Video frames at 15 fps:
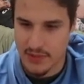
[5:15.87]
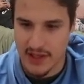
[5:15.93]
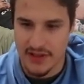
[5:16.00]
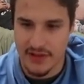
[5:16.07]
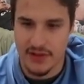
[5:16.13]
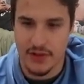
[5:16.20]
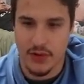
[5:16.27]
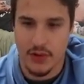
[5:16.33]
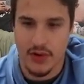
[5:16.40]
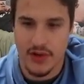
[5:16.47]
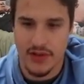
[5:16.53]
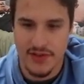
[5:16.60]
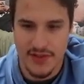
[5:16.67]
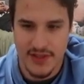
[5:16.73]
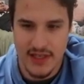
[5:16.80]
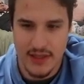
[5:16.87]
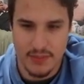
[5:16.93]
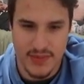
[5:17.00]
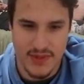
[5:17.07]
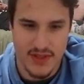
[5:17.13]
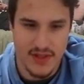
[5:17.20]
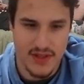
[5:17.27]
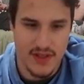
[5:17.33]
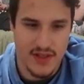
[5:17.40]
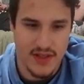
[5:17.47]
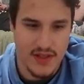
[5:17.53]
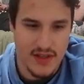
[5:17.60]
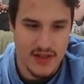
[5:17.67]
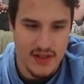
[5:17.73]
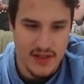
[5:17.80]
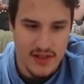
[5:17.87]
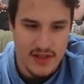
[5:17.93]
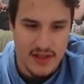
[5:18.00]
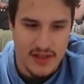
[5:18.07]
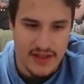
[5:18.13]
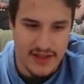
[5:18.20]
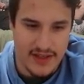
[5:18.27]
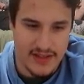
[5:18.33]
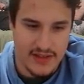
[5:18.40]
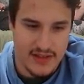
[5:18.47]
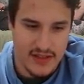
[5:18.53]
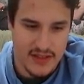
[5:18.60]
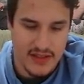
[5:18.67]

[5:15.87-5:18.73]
of the tutorials skipped, and